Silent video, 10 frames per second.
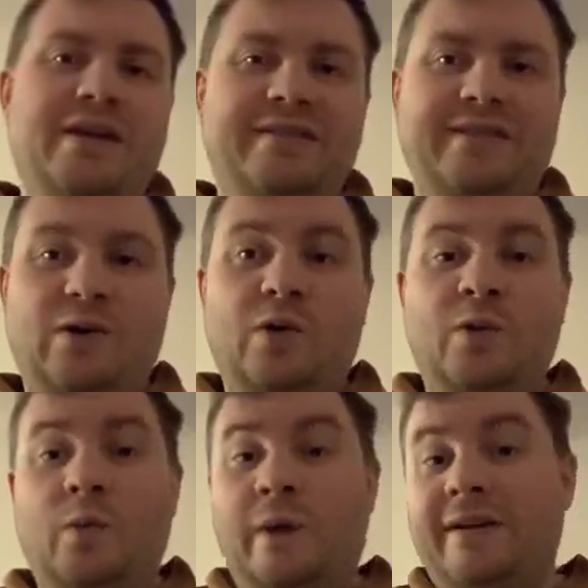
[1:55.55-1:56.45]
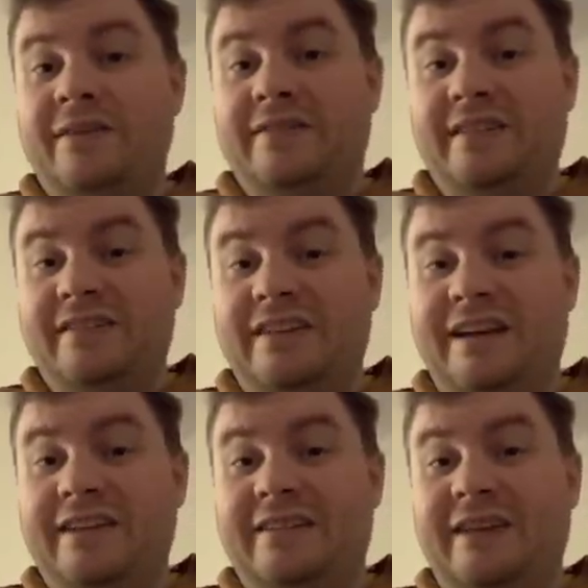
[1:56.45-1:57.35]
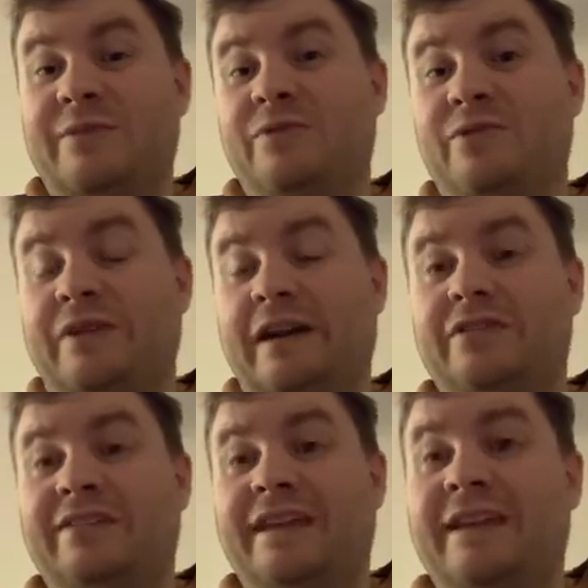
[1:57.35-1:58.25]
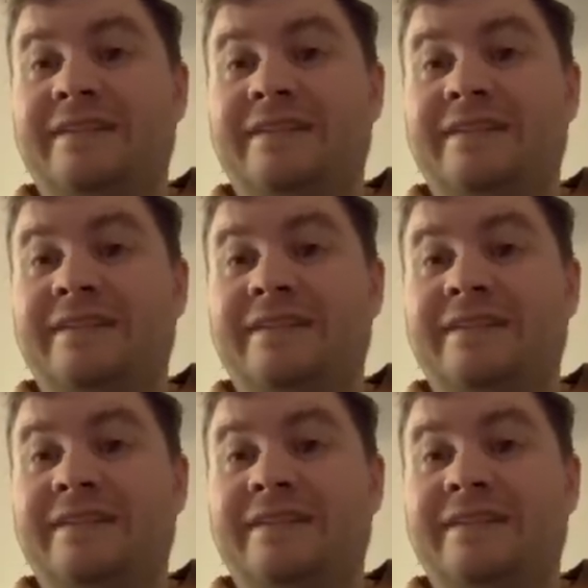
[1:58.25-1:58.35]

So why not sa save it for final stage,